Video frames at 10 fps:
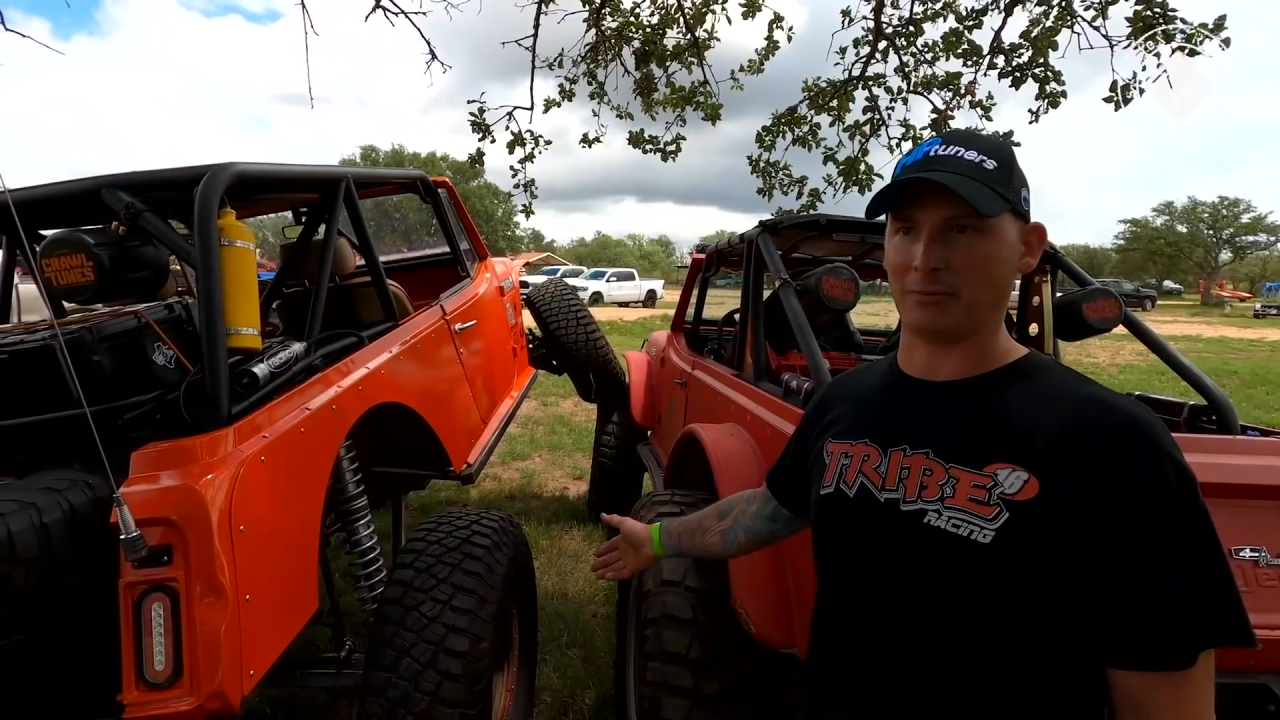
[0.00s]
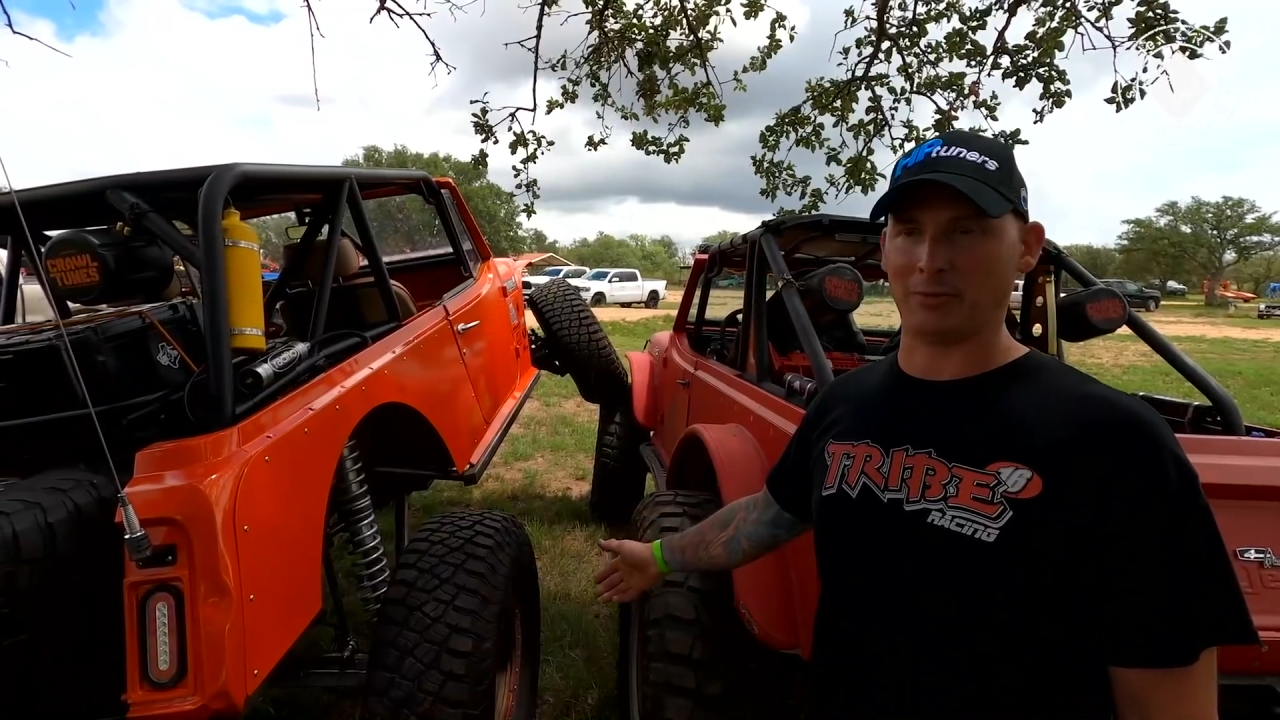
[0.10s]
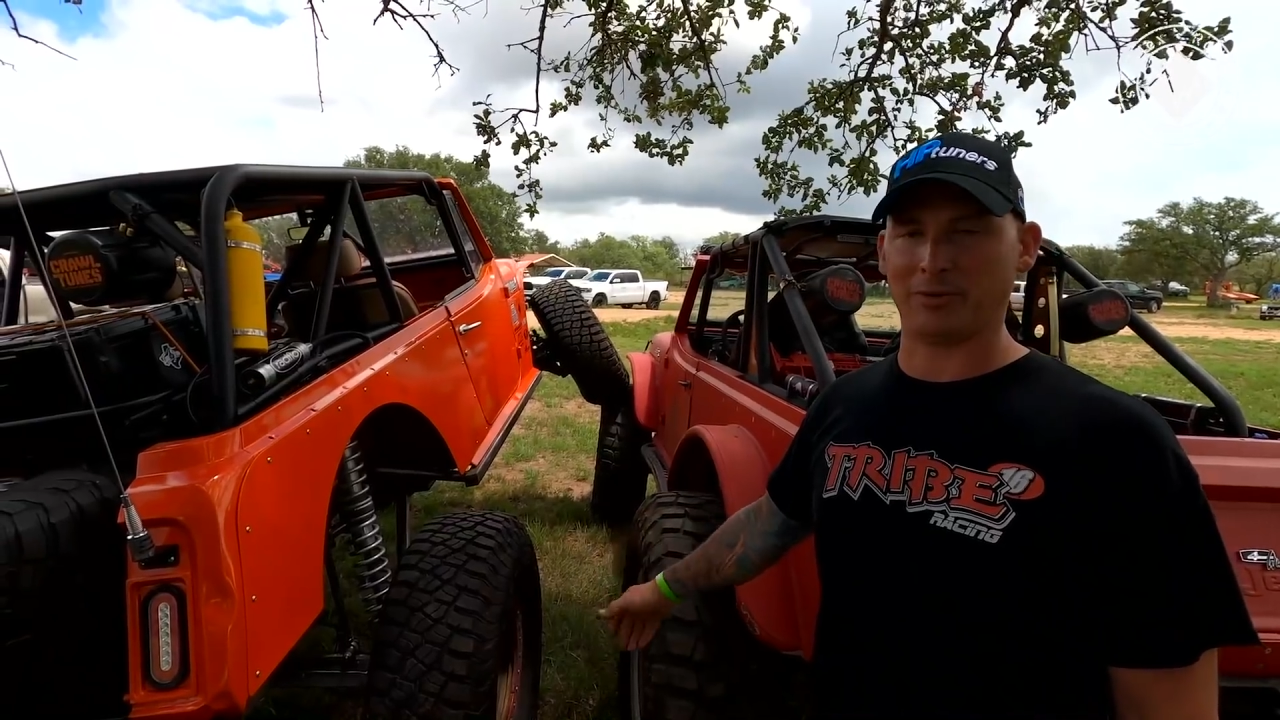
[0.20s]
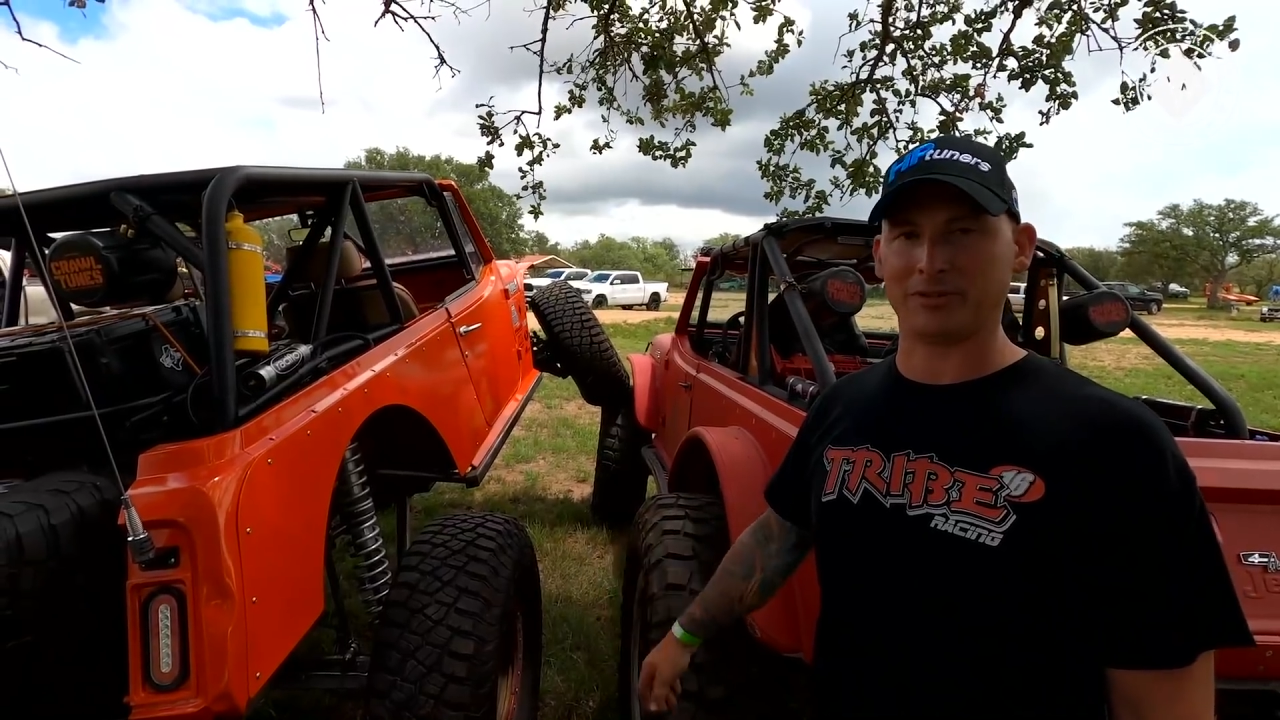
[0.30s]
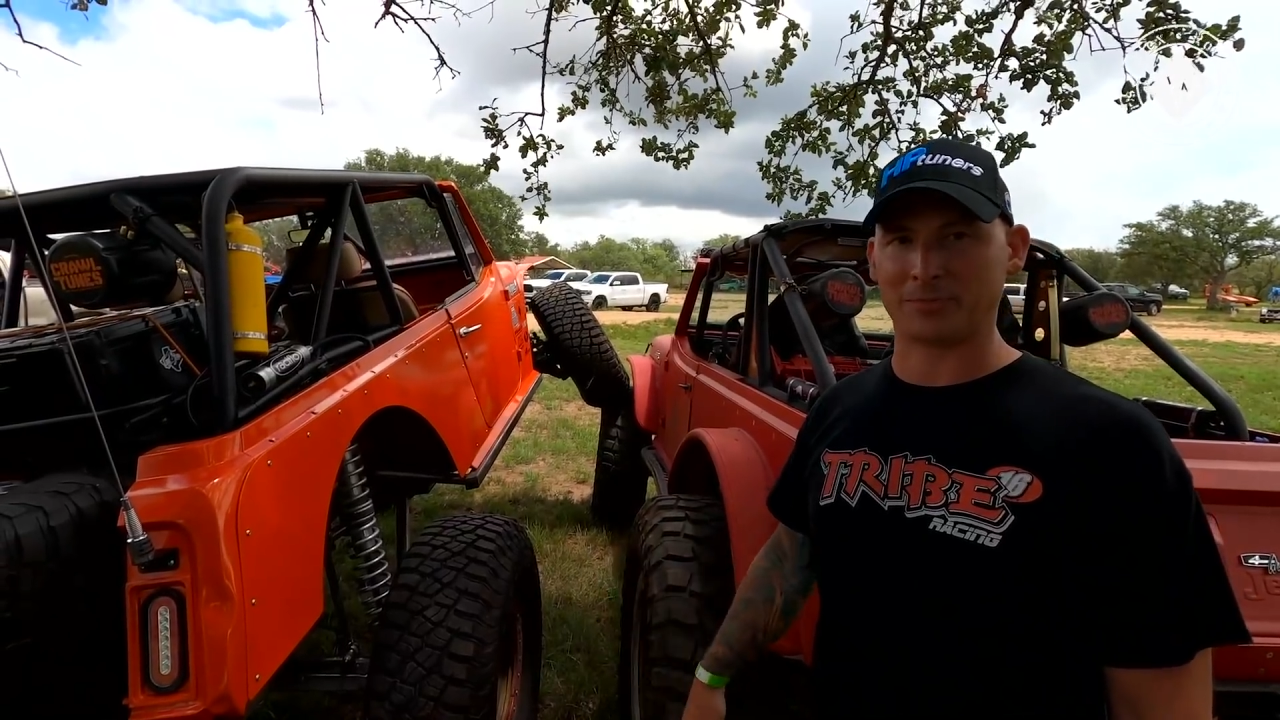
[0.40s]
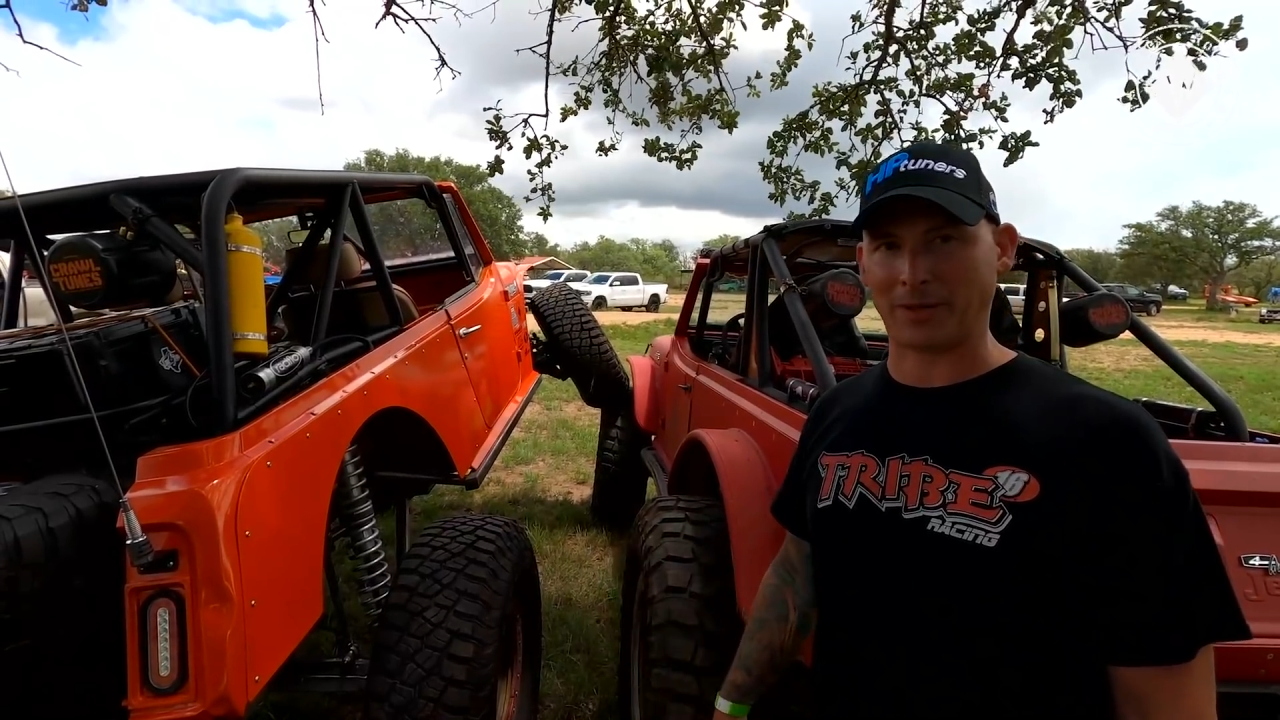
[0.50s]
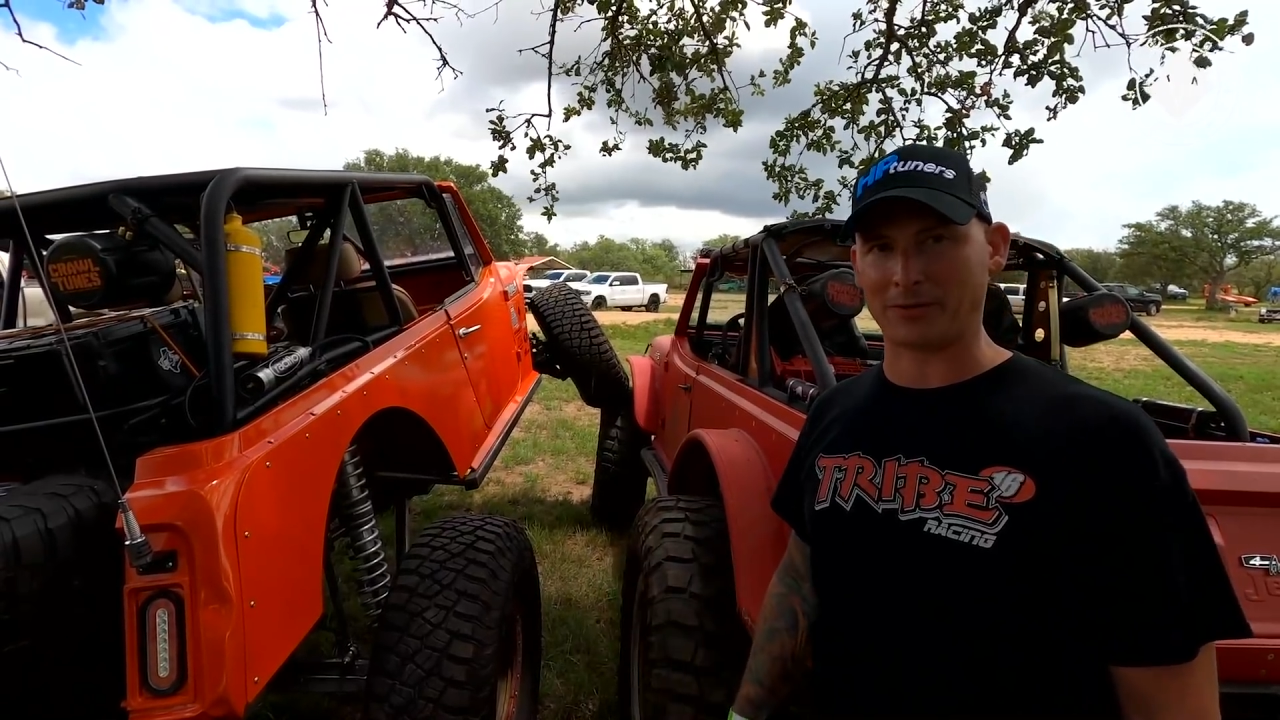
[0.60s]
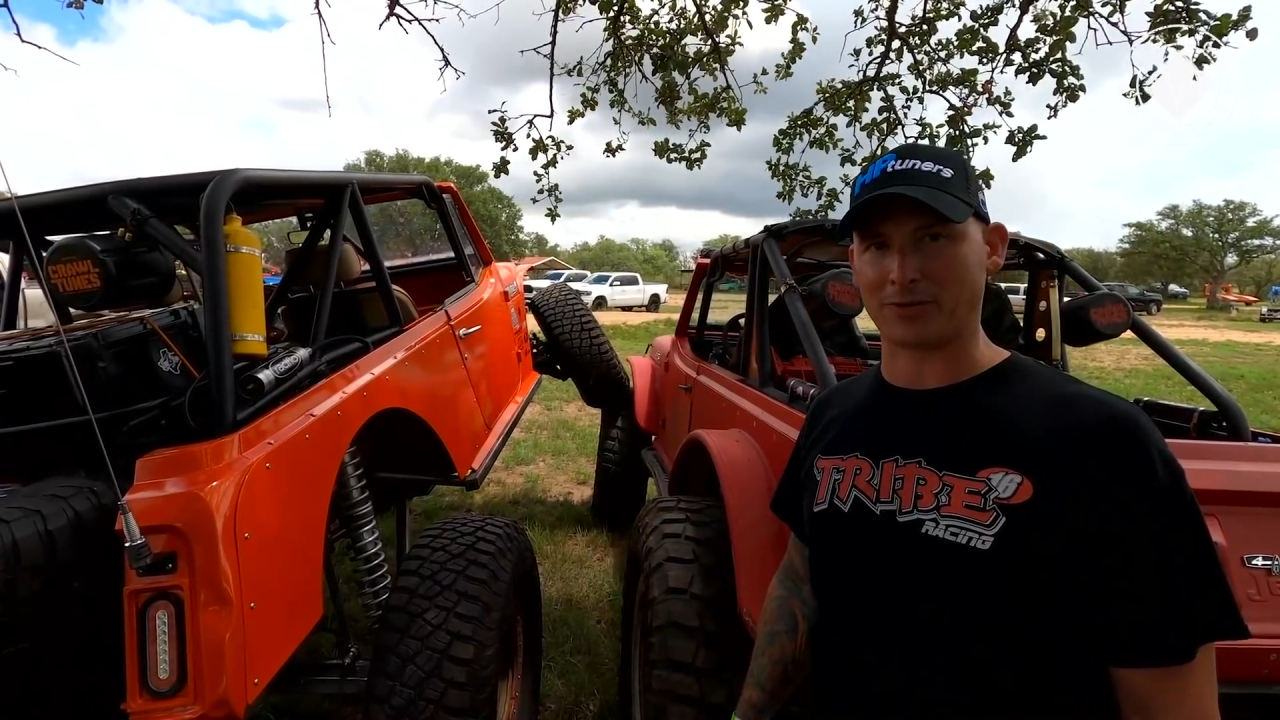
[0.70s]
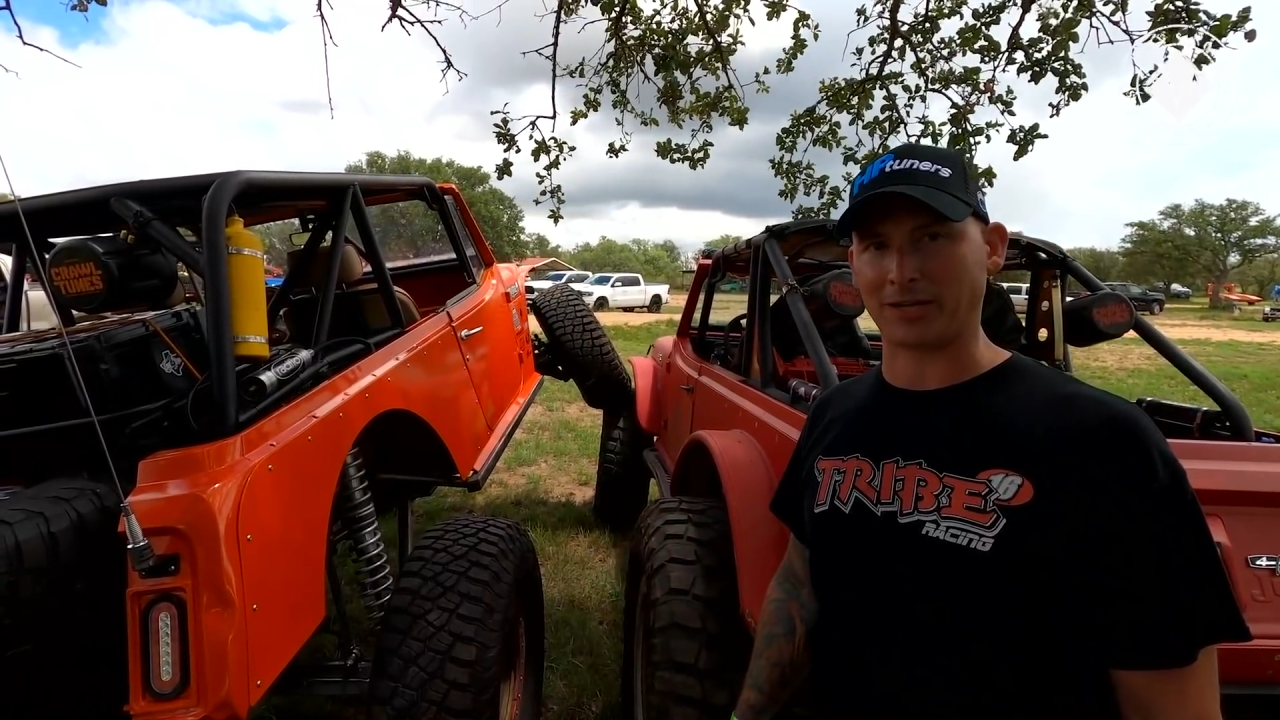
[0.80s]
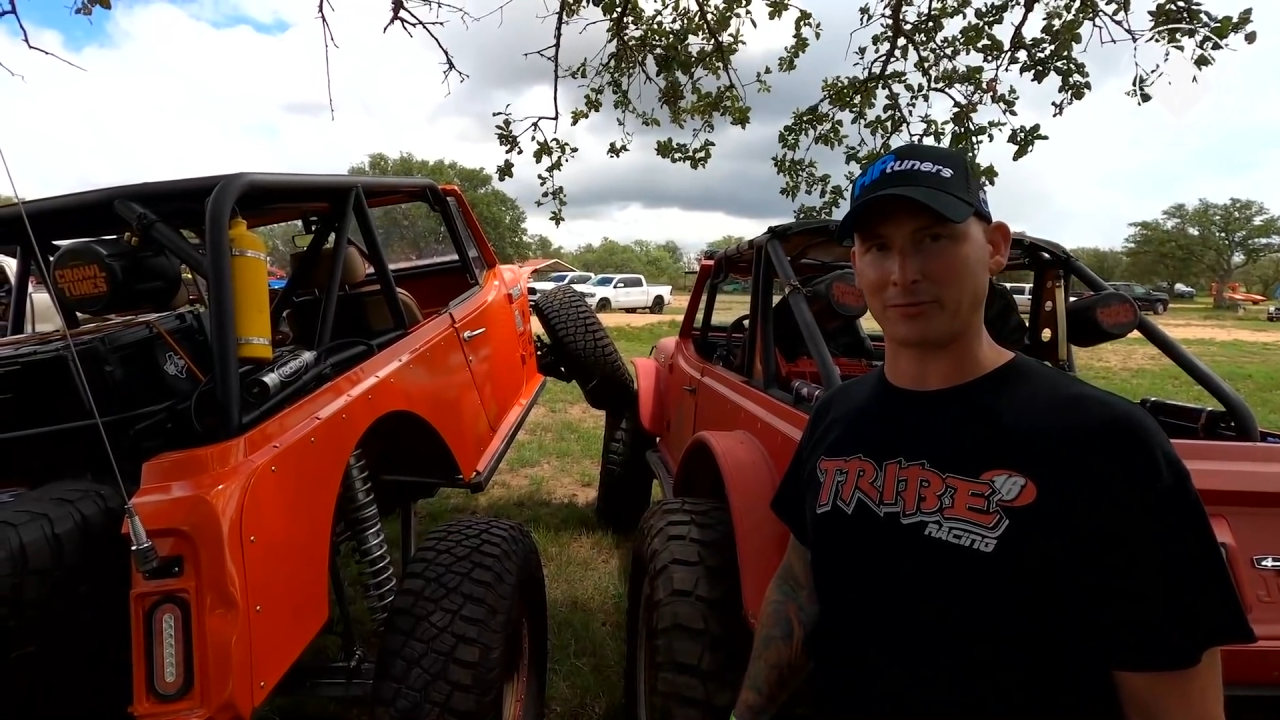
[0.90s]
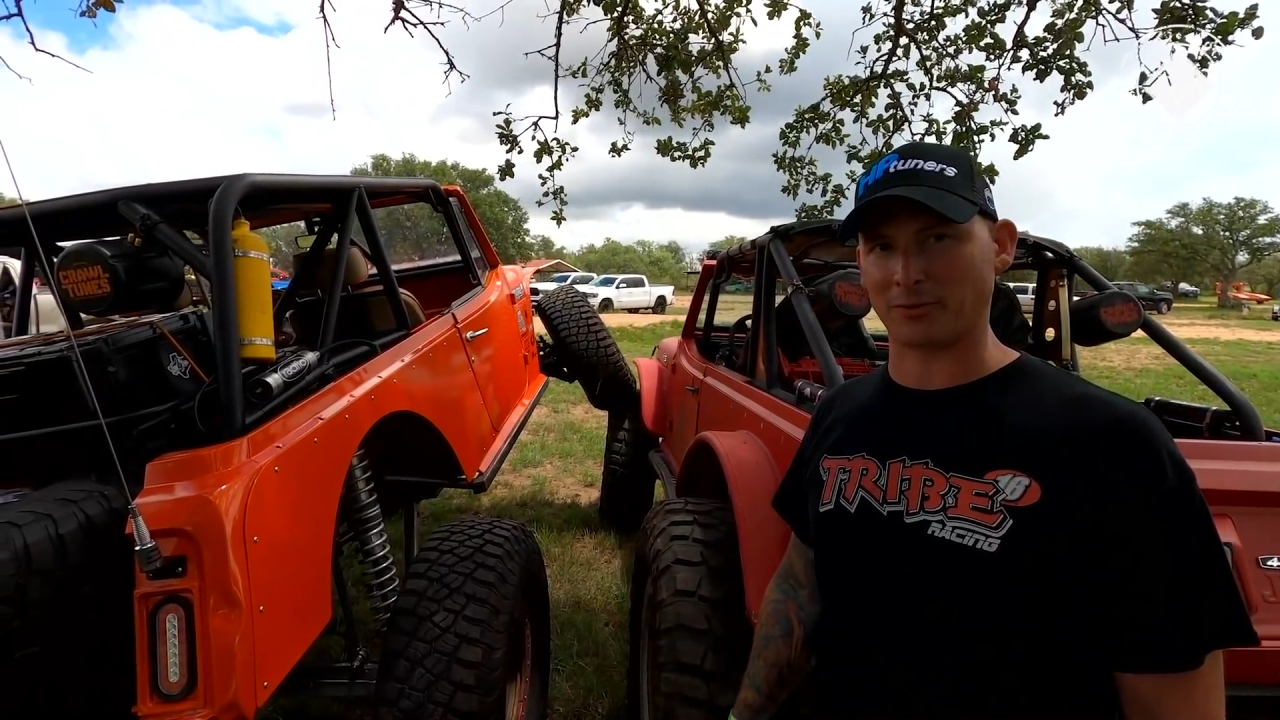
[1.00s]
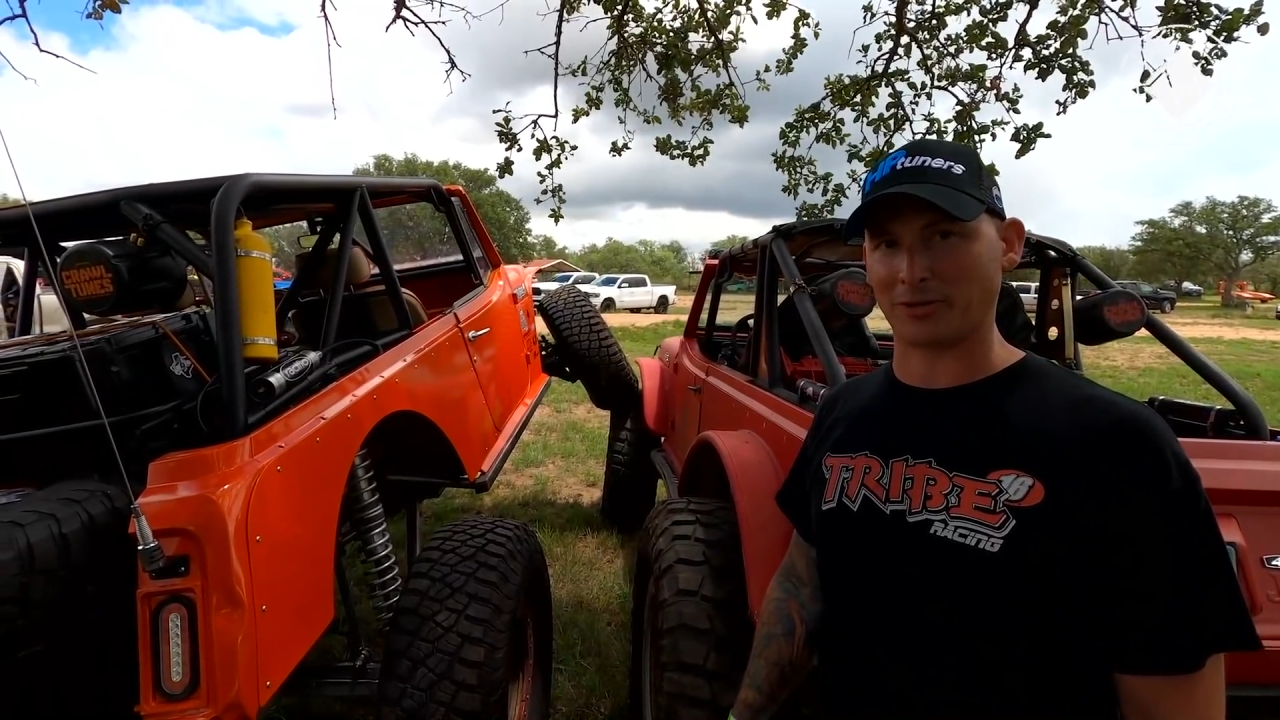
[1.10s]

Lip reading: I went with, the spider tracks,